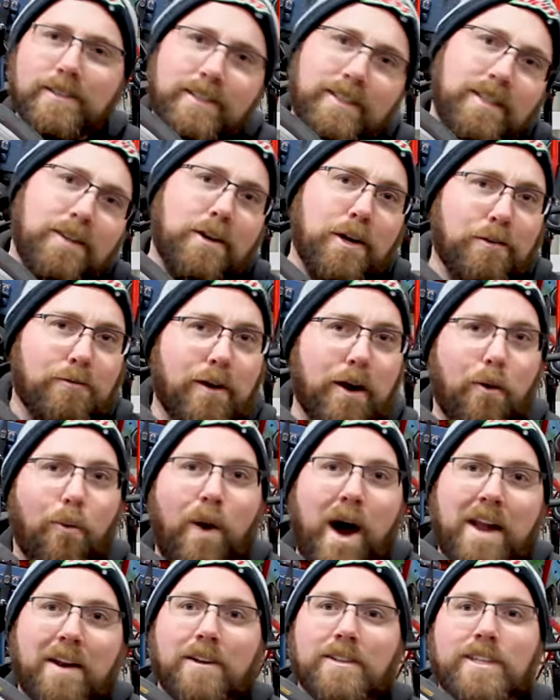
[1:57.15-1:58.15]
you can run a
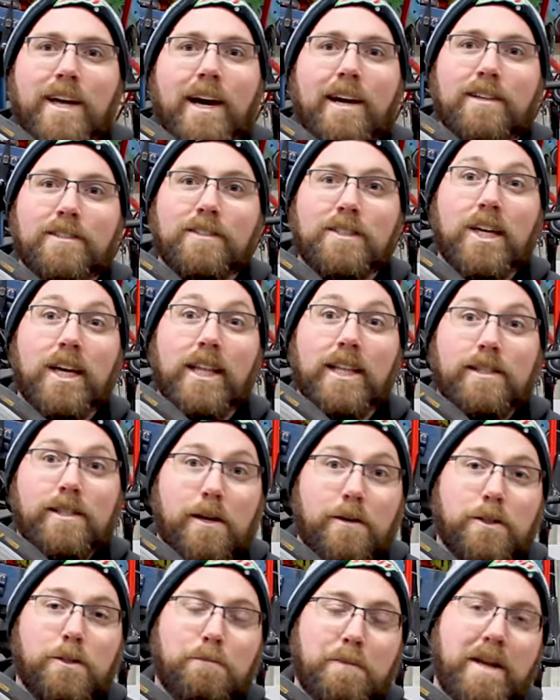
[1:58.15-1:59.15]
wider tire and still get the
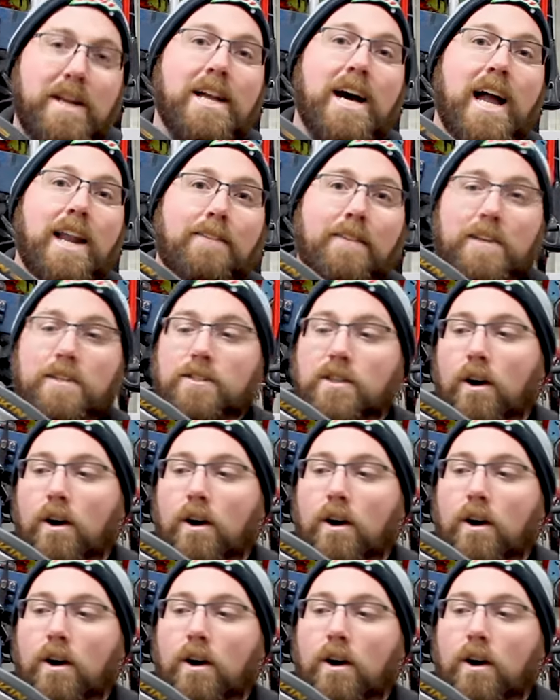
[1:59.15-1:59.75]
same speed out of it.